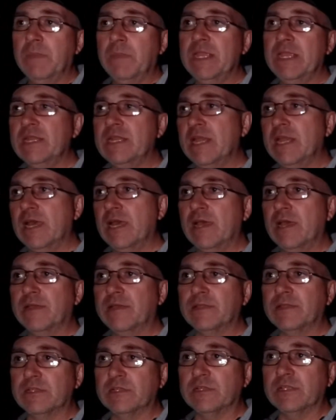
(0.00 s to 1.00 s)
I mean,
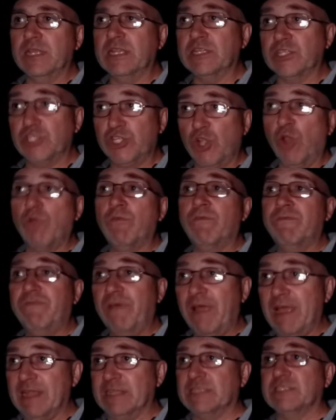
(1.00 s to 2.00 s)
they're so
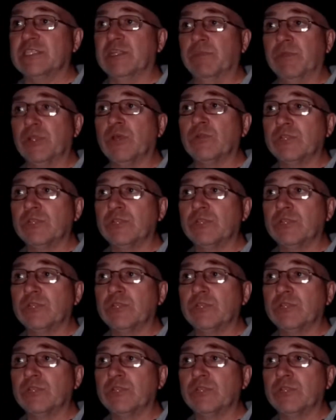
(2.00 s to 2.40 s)
fast.